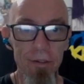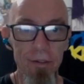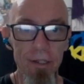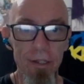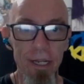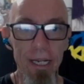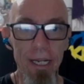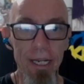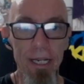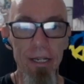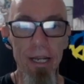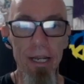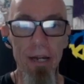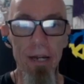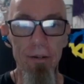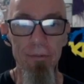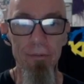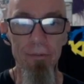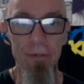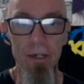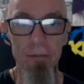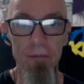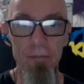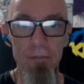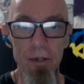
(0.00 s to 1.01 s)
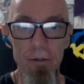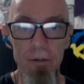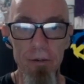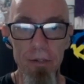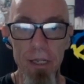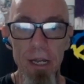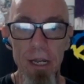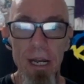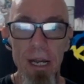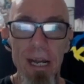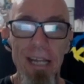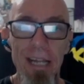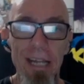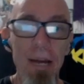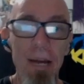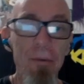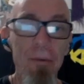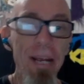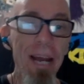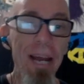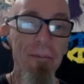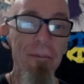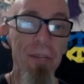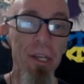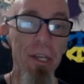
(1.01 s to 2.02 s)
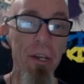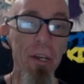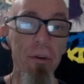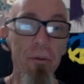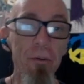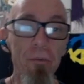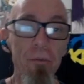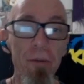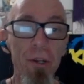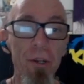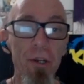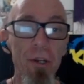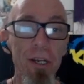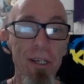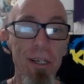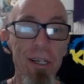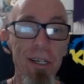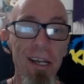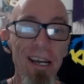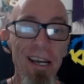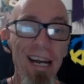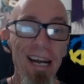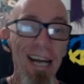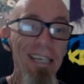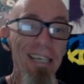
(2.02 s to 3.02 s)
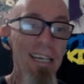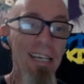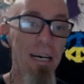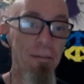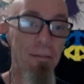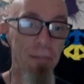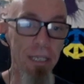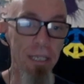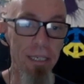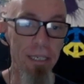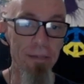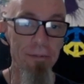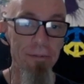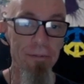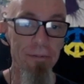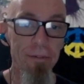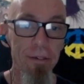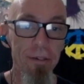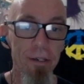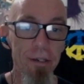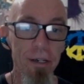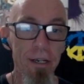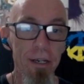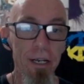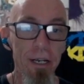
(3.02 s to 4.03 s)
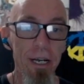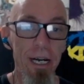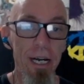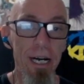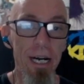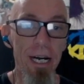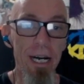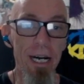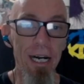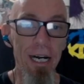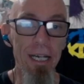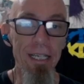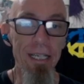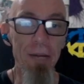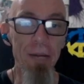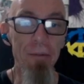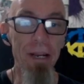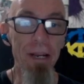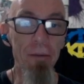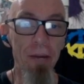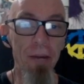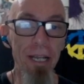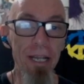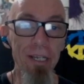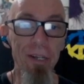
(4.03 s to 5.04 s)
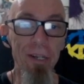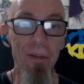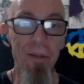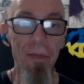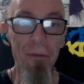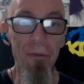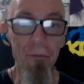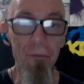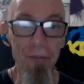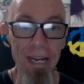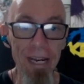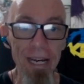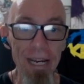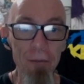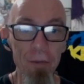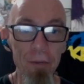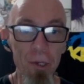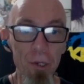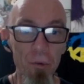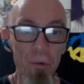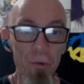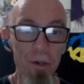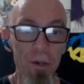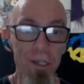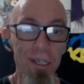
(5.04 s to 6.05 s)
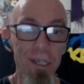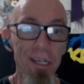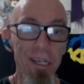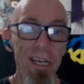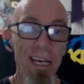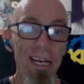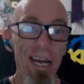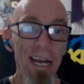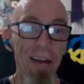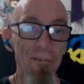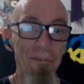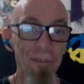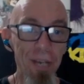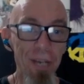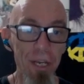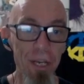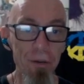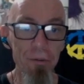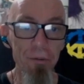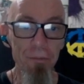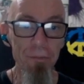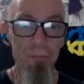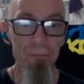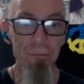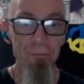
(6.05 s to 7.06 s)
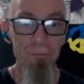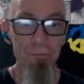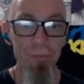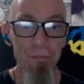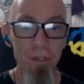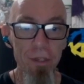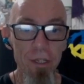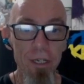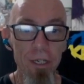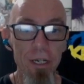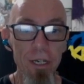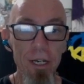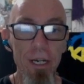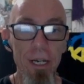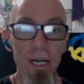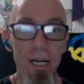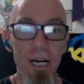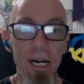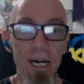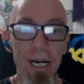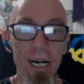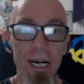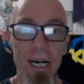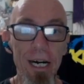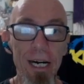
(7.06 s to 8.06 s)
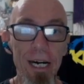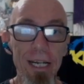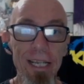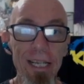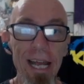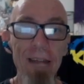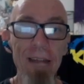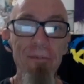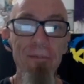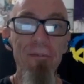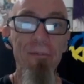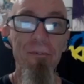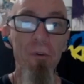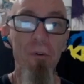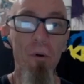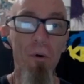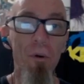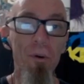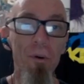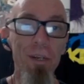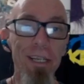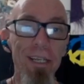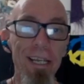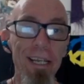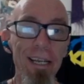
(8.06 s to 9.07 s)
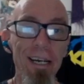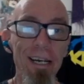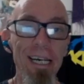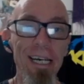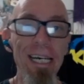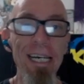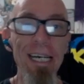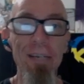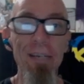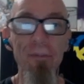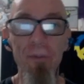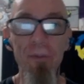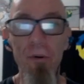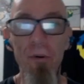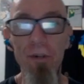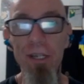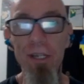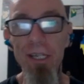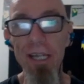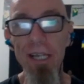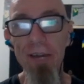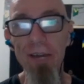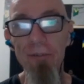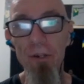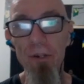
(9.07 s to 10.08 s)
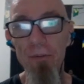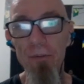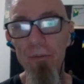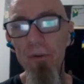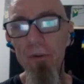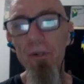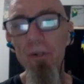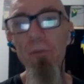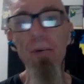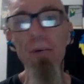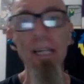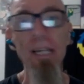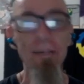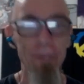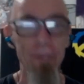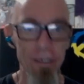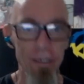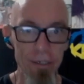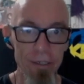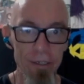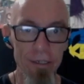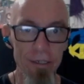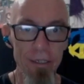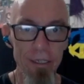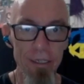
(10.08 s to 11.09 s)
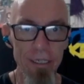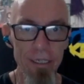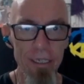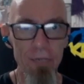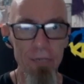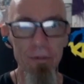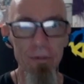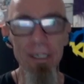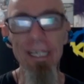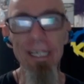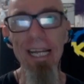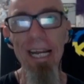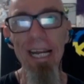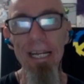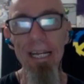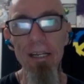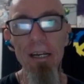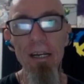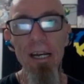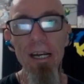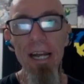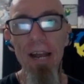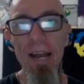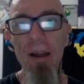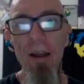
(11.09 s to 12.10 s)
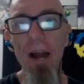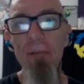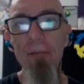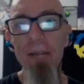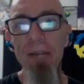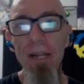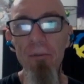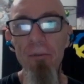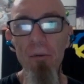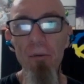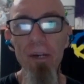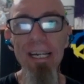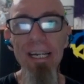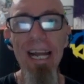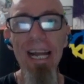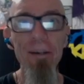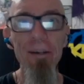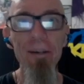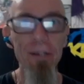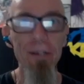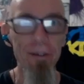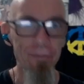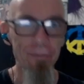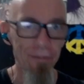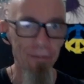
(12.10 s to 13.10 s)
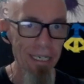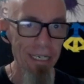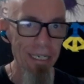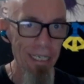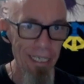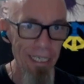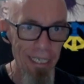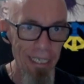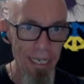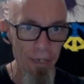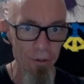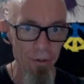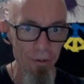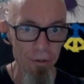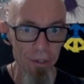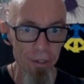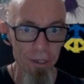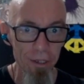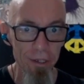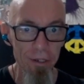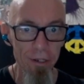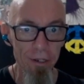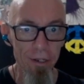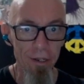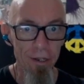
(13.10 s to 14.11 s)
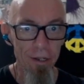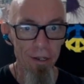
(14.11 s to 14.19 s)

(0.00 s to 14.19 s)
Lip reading: they eat out of fucking bowls. Then we have 2, which is a couple of. Then we went to 3, which was a few. then 4 to 9, or 4 to 7, or 4 to whatever. Once again, I mean, if we're counting fucking Skittles,